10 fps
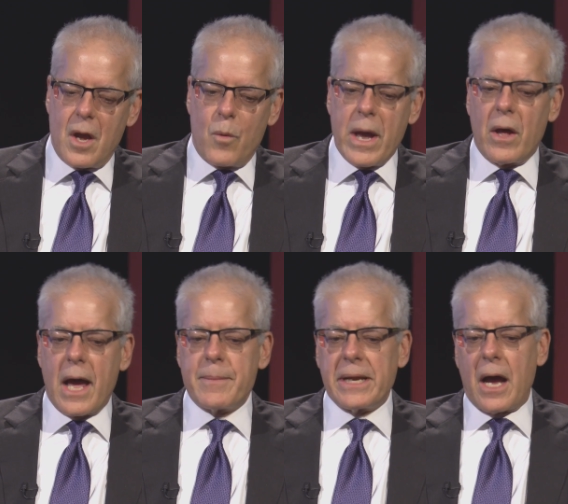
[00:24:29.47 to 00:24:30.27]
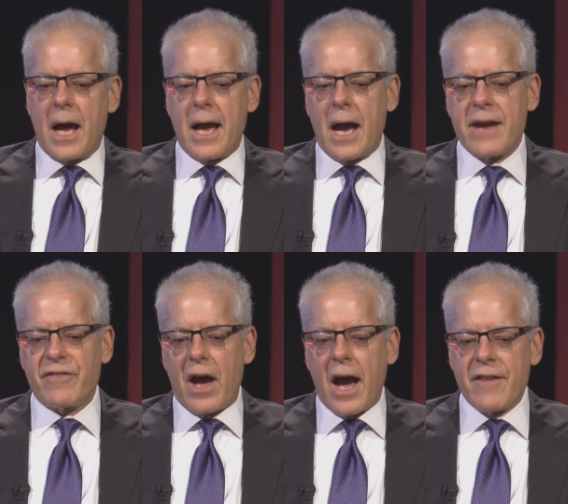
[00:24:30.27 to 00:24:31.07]
Well, I mean, I, have
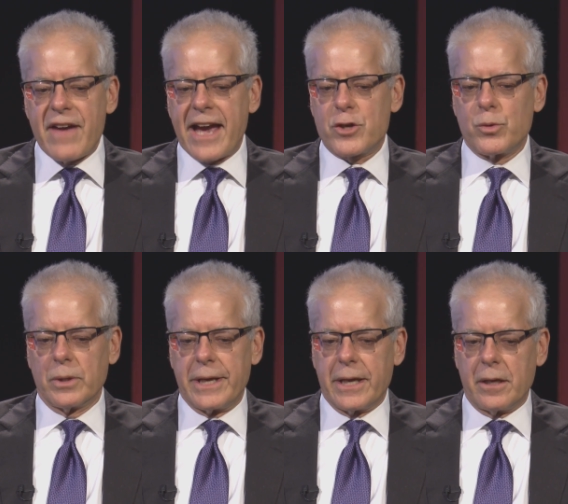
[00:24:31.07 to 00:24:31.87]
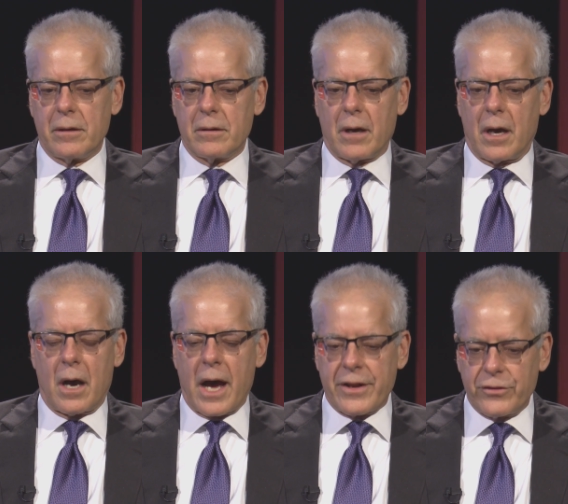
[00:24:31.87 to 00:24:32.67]
I've actually
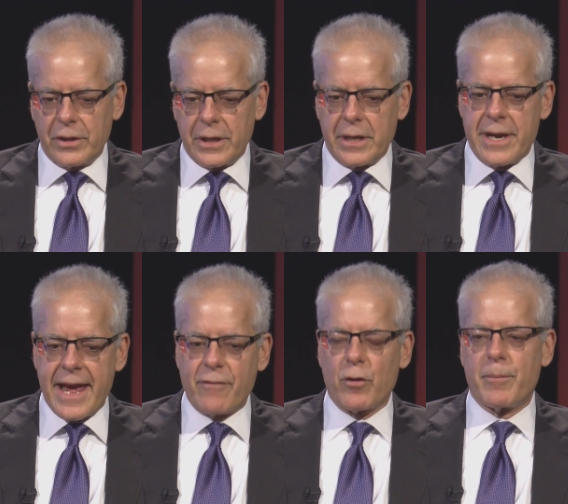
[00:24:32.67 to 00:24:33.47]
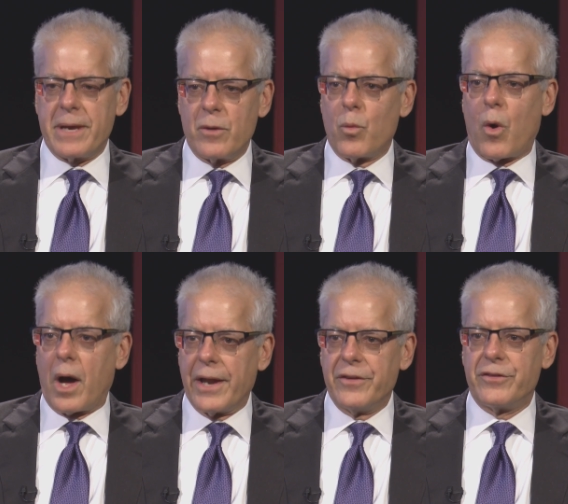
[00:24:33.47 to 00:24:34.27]
honestly never been
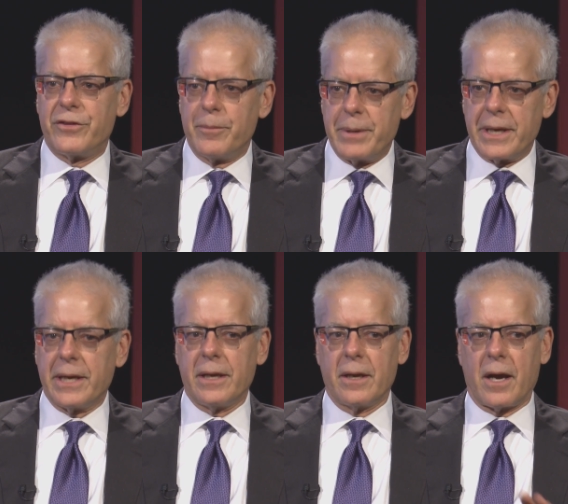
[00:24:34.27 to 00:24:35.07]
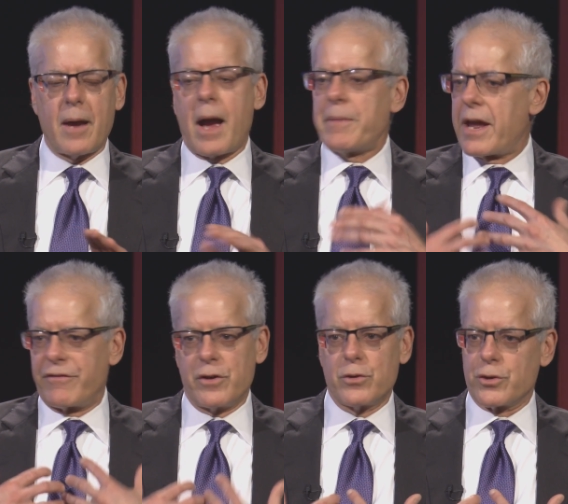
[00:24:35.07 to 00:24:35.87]
one to be. I, am not a
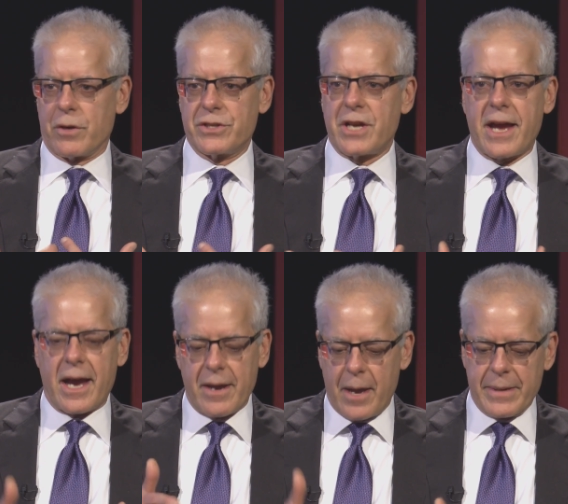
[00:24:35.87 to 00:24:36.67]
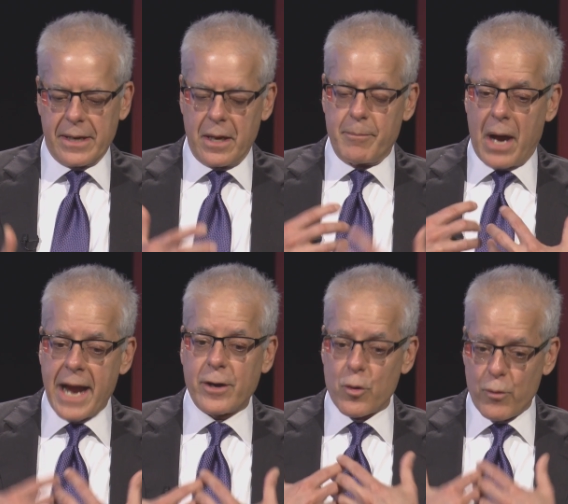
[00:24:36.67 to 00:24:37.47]
futurist. I, I, I mean,
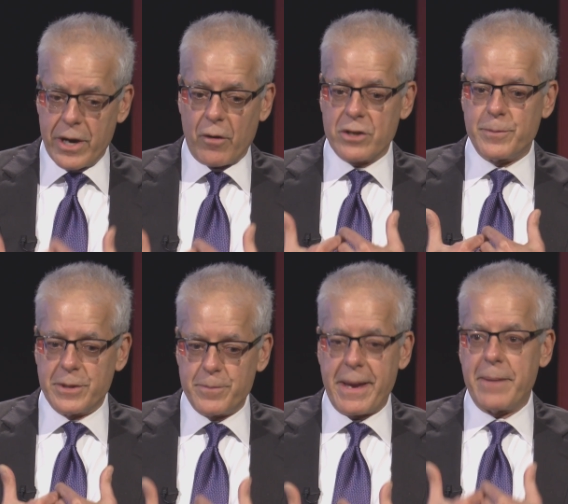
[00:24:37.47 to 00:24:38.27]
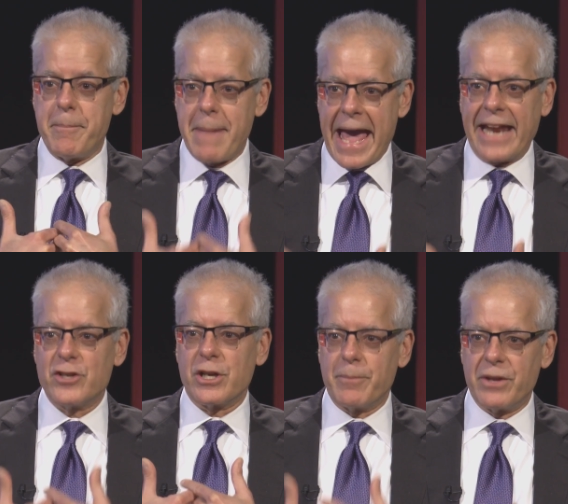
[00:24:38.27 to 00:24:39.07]
my career has been spent
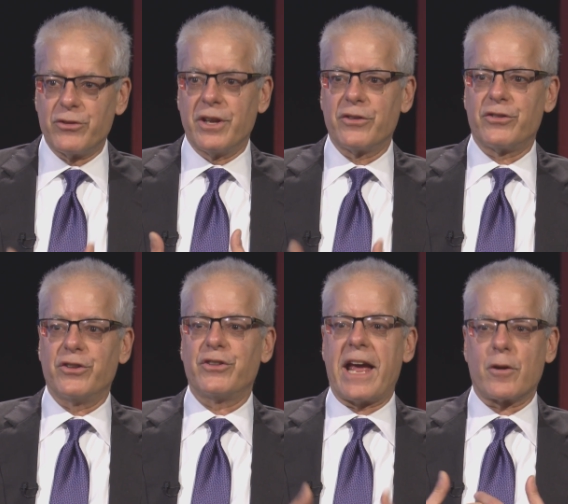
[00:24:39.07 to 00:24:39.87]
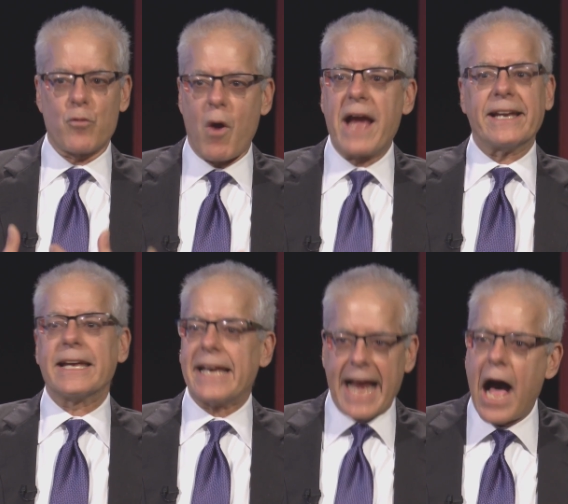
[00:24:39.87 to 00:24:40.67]
managing businesses and
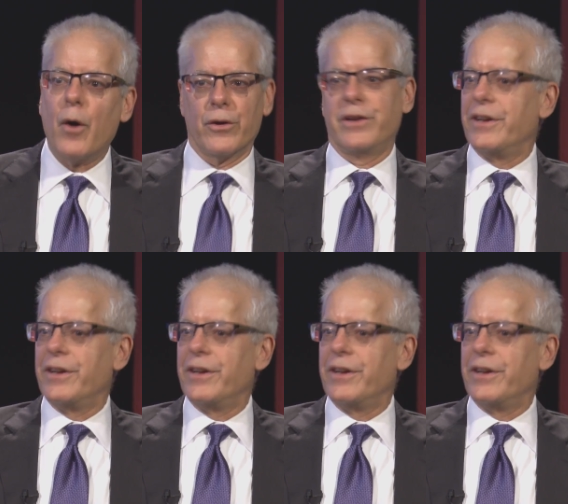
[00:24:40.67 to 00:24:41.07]
grinding it out.